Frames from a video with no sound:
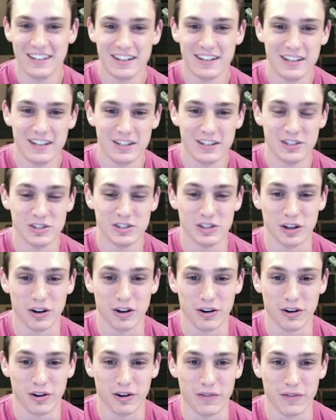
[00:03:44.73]

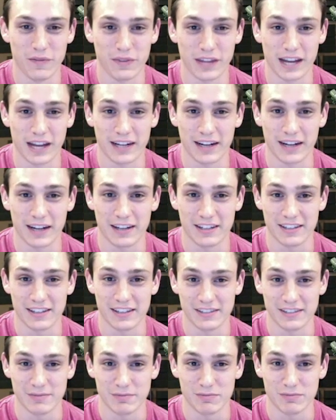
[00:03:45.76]
So that kind
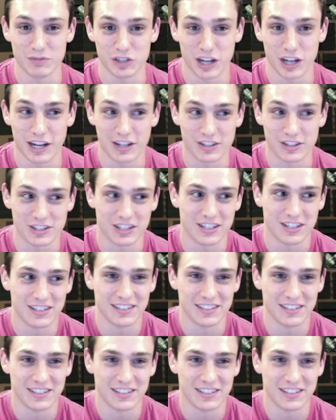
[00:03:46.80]
of changed.